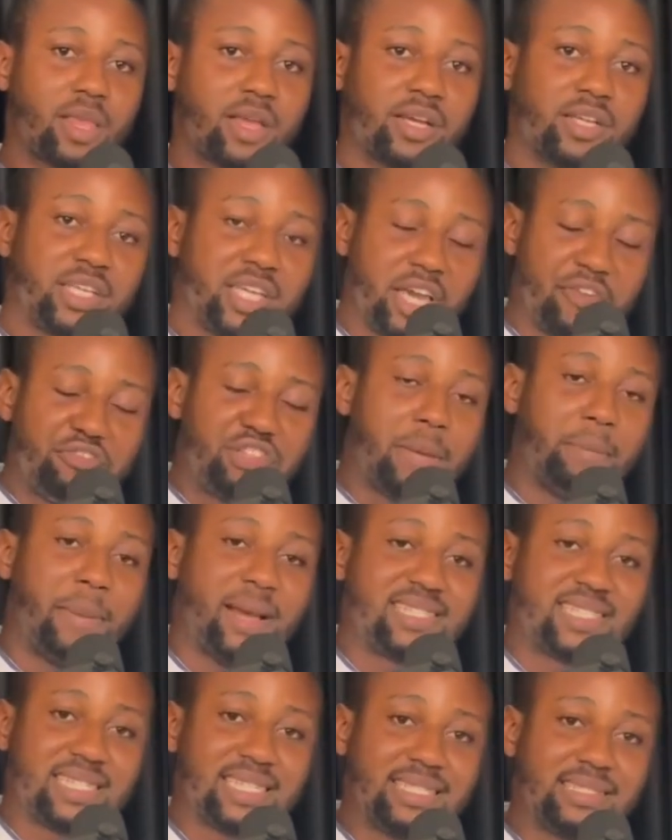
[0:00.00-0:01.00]
if the
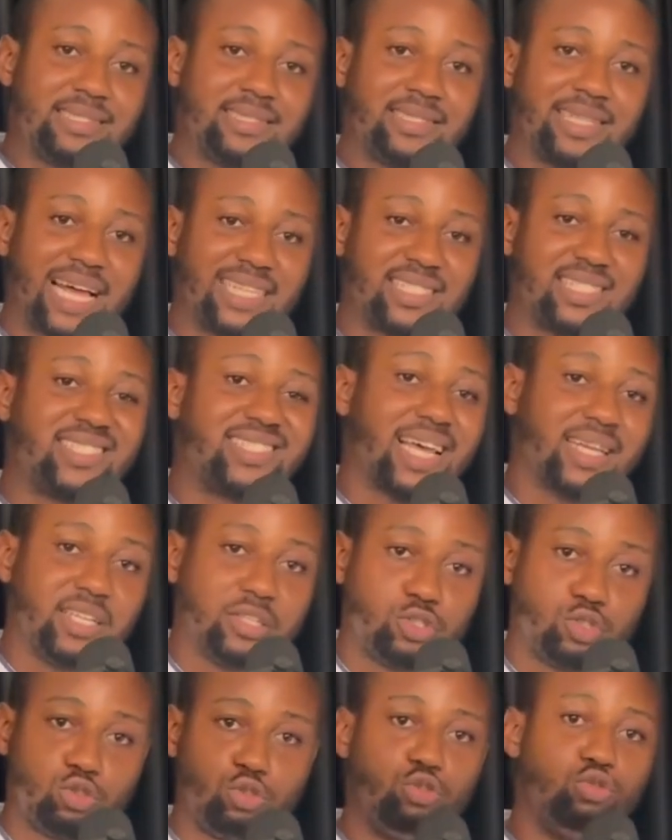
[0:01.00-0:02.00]
person that is
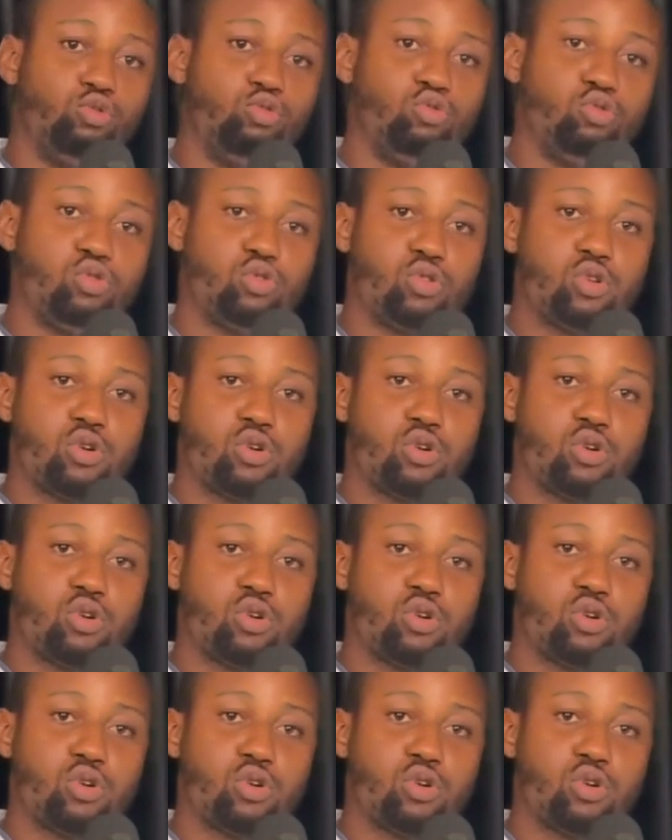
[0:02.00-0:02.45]
selling to you